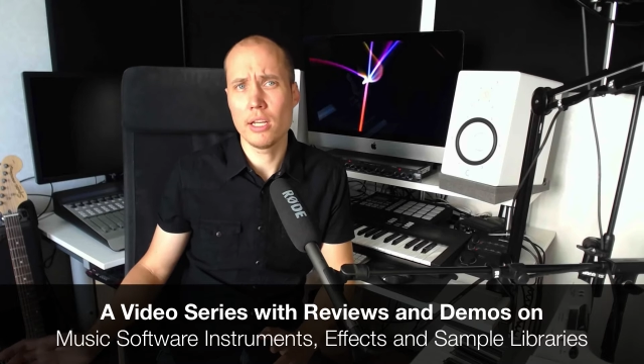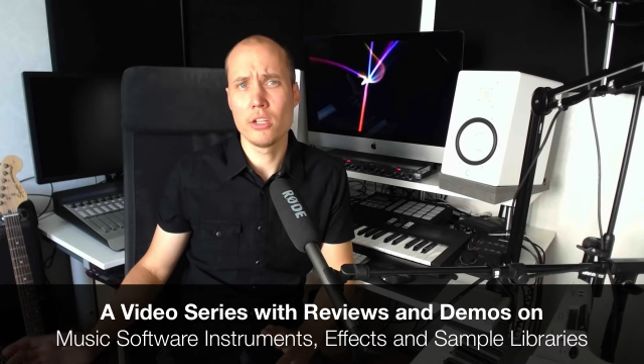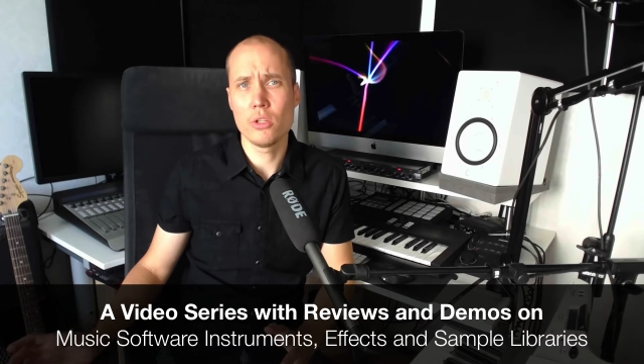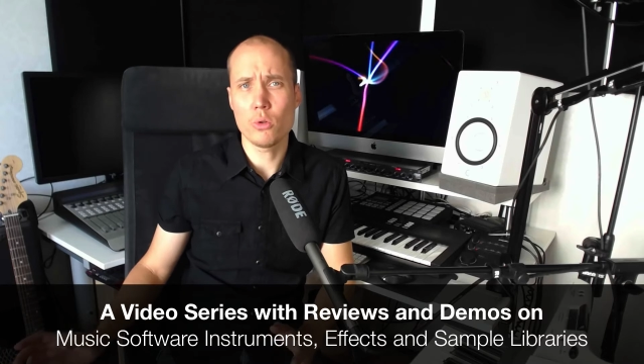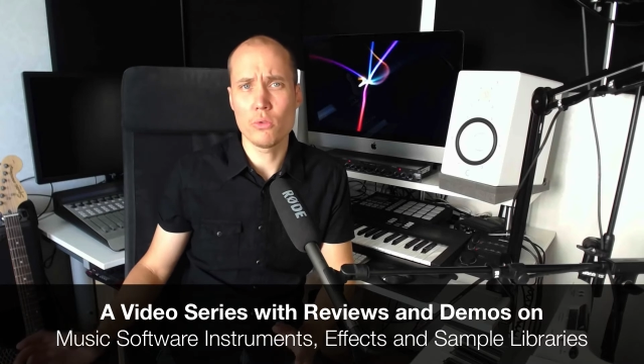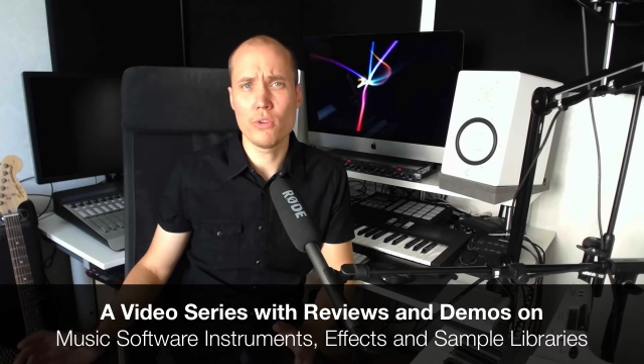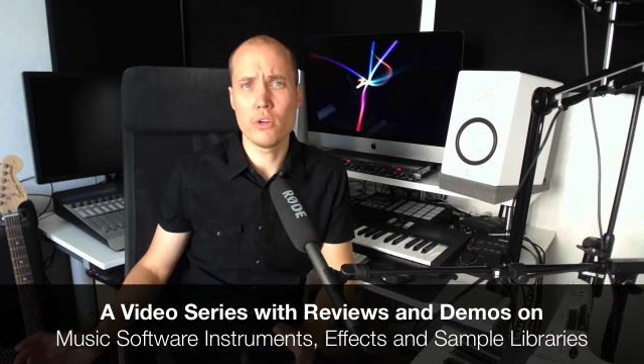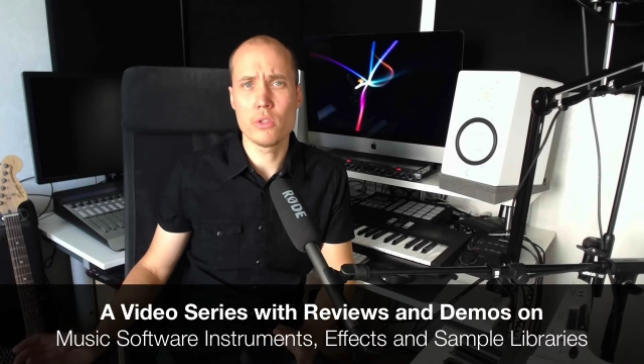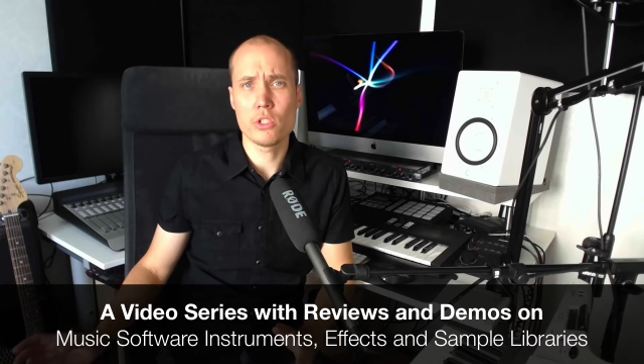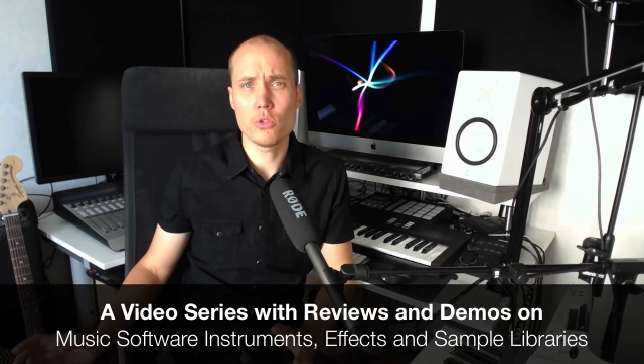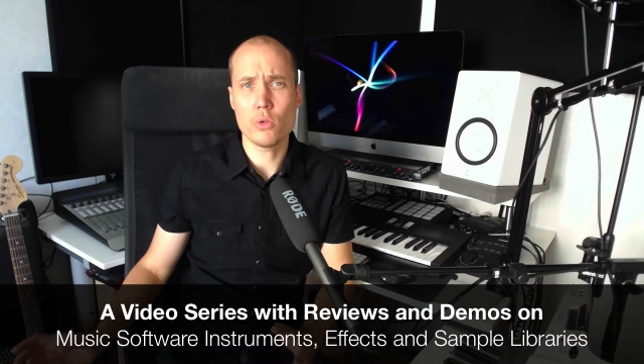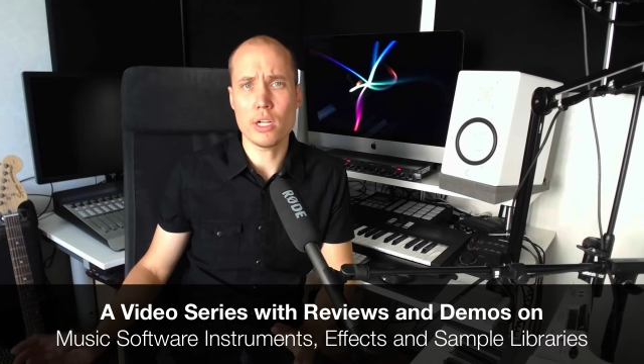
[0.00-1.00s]
and not
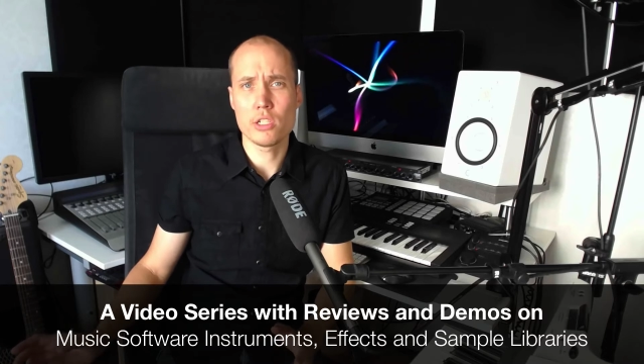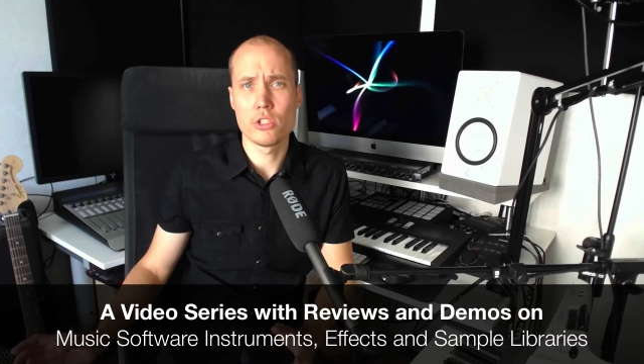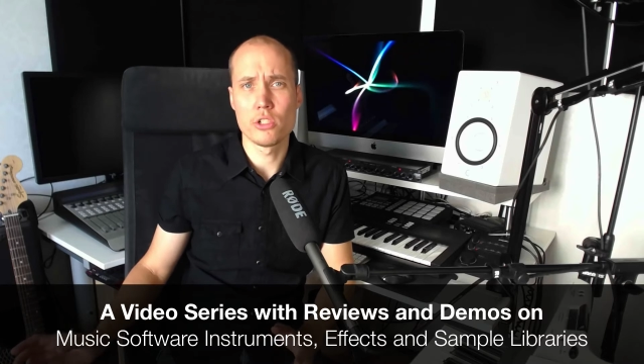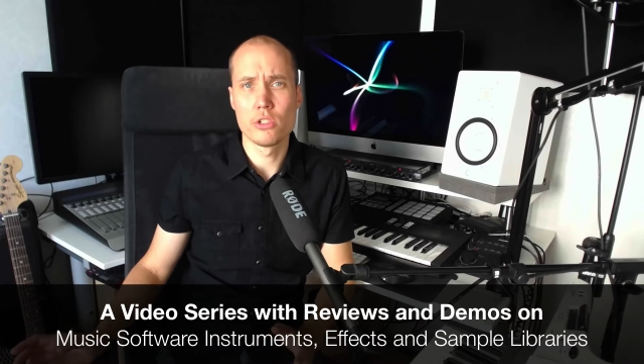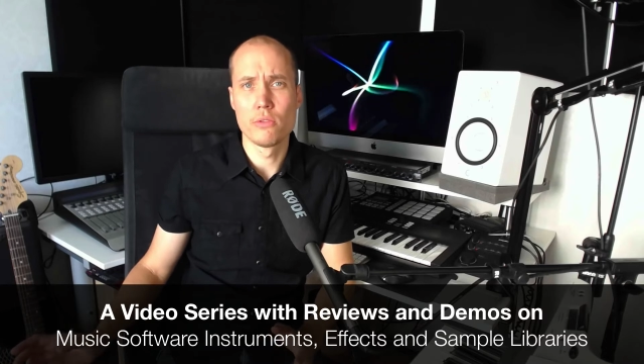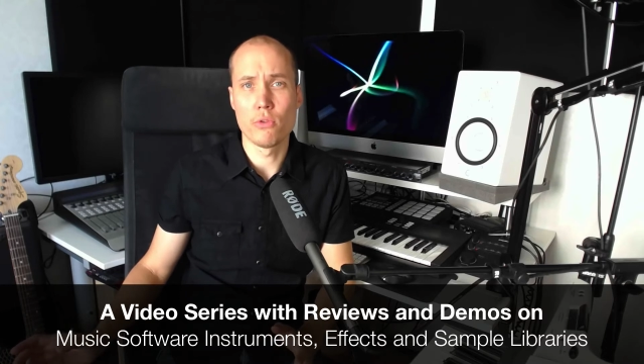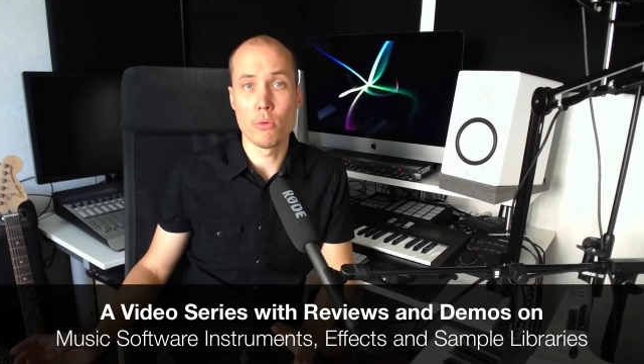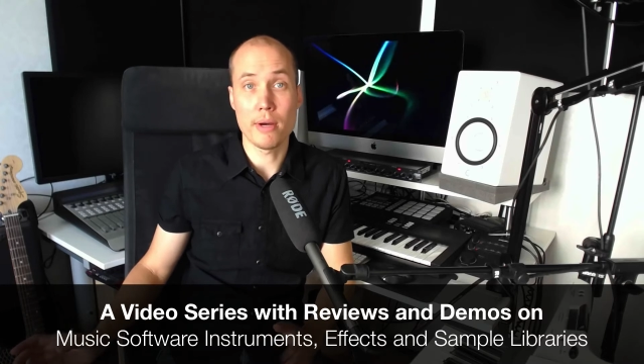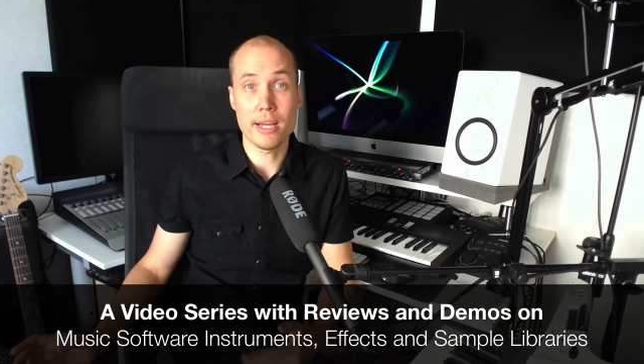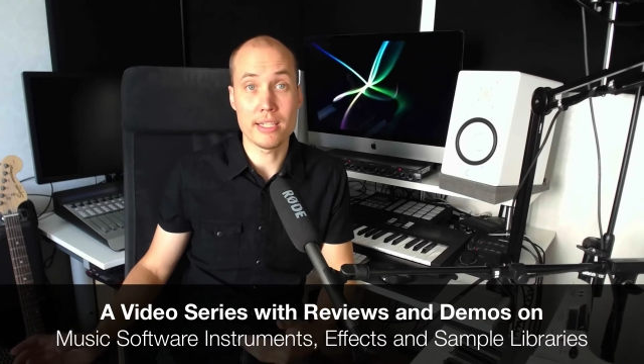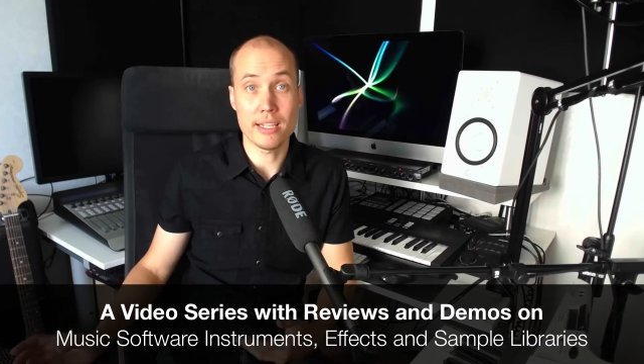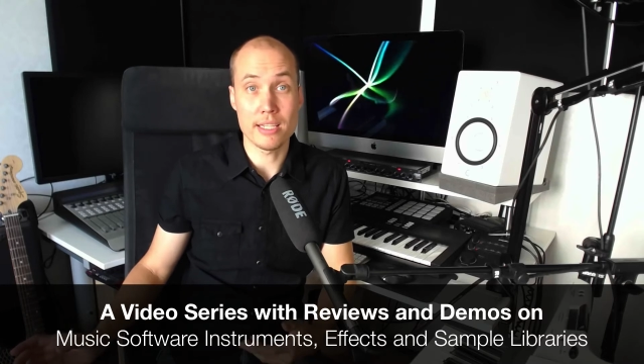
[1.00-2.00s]
very structured for
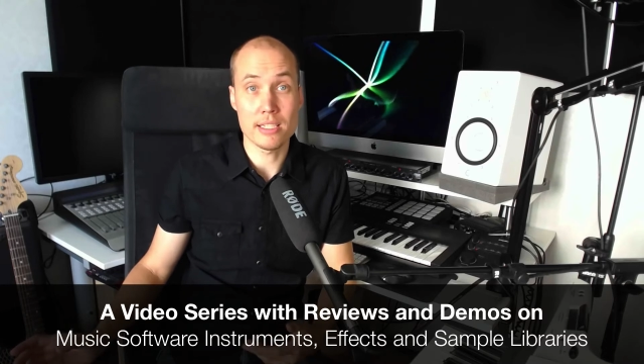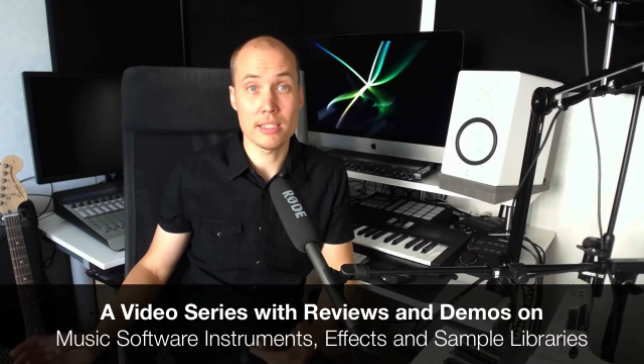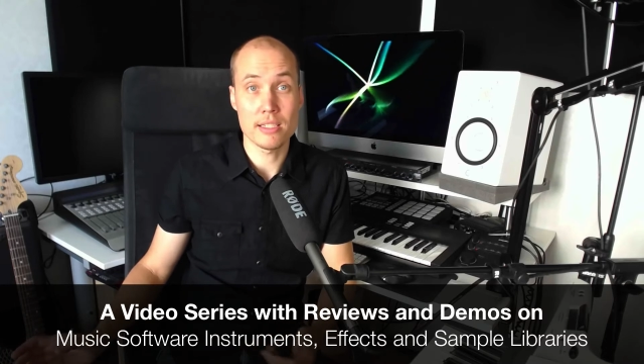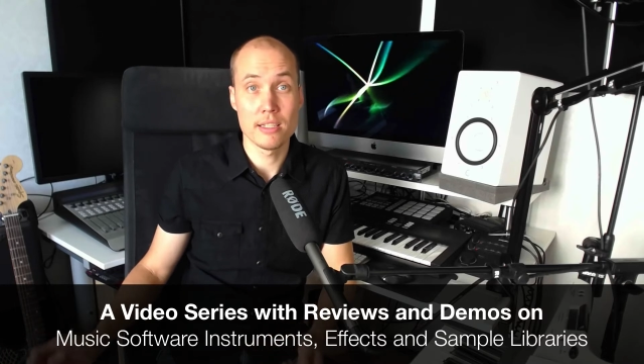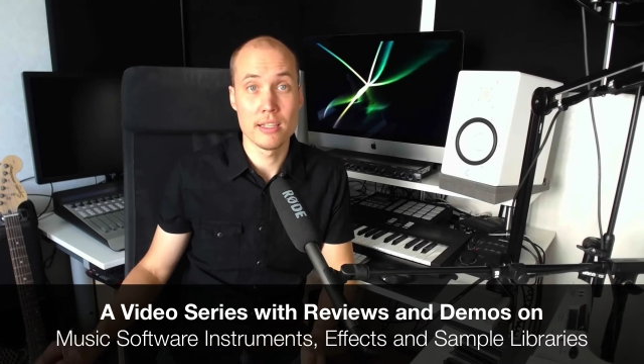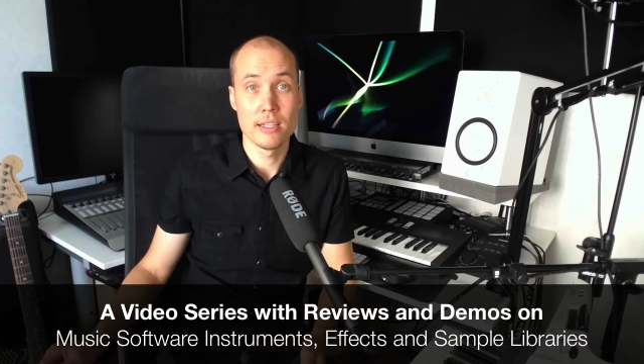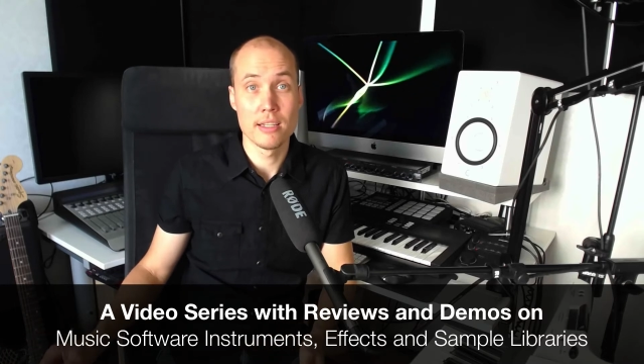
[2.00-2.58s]
my taste.